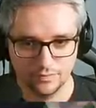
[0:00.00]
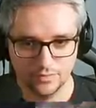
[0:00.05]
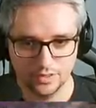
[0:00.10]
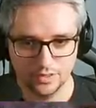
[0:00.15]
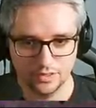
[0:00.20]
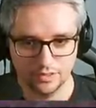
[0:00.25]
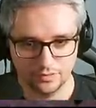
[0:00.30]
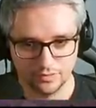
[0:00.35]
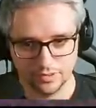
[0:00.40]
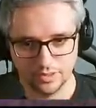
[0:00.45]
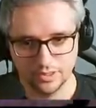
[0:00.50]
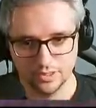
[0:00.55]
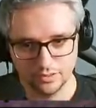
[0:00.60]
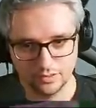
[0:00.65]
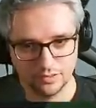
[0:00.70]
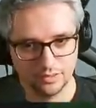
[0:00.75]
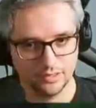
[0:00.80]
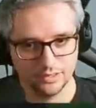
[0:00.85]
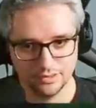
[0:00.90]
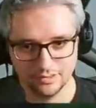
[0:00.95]
Yeah,
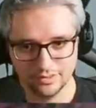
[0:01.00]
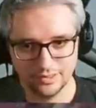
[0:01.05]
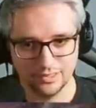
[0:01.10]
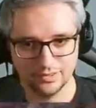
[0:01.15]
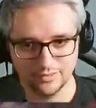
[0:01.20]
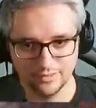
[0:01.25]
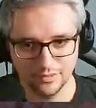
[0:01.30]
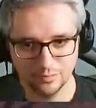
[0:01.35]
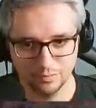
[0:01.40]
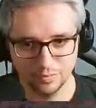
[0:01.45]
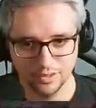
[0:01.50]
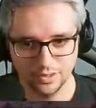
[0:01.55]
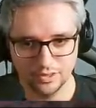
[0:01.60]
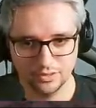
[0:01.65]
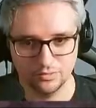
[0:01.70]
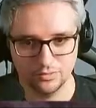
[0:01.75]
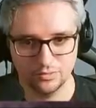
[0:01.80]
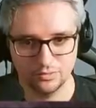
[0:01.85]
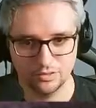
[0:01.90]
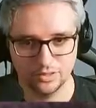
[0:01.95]
okay. Like that's the
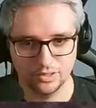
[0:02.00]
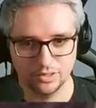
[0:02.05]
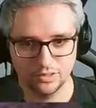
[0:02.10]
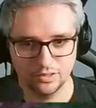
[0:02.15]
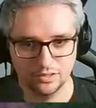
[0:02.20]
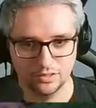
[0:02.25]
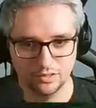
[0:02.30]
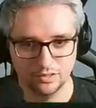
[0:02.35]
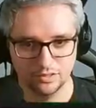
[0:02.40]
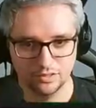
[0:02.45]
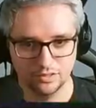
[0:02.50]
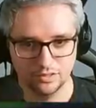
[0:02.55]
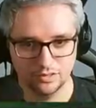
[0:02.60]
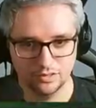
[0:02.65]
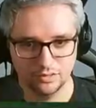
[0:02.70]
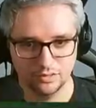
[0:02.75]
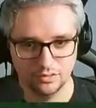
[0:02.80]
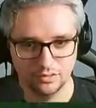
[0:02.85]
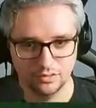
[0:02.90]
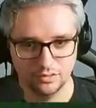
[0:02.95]
play. Holy hell.
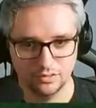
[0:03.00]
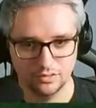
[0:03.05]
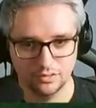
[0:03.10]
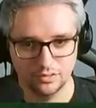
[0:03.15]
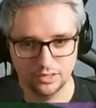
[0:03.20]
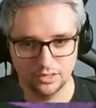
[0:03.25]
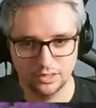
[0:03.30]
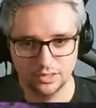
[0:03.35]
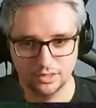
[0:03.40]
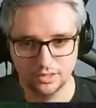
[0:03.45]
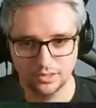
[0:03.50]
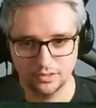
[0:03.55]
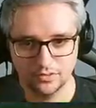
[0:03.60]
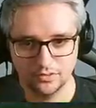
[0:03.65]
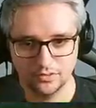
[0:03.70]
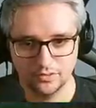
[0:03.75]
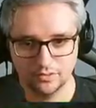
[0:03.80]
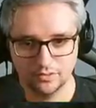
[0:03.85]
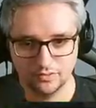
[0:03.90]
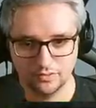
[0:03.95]
That
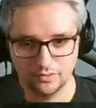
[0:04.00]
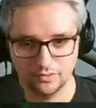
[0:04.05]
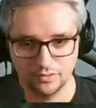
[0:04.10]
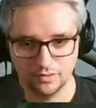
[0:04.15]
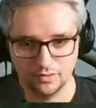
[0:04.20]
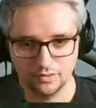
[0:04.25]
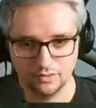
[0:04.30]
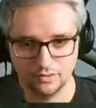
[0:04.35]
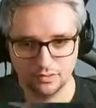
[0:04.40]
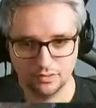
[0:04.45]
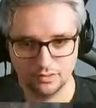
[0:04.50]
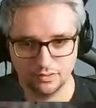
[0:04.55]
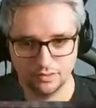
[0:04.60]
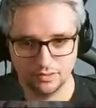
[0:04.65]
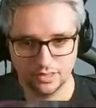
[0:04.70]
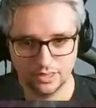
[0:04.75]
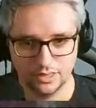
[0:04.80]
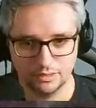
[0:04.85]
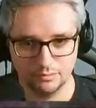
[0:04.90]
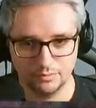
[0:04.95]
is...
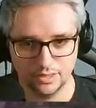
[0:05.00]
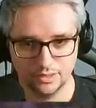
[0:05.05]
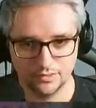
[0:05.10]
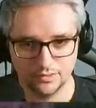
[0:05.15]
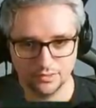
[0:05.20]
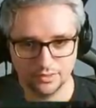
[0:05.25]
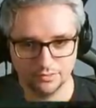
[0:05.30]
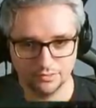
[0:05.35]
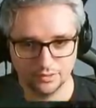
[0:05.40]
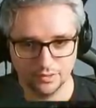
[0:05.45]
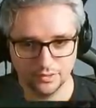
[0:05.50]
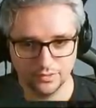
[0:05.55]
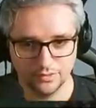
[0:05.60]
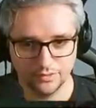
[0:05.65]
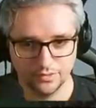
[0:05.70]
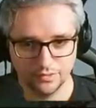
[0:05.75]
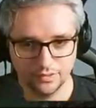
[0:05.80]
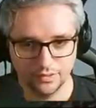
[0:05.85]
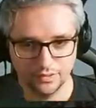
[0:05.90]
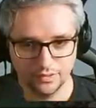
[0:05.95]
That makes a difference.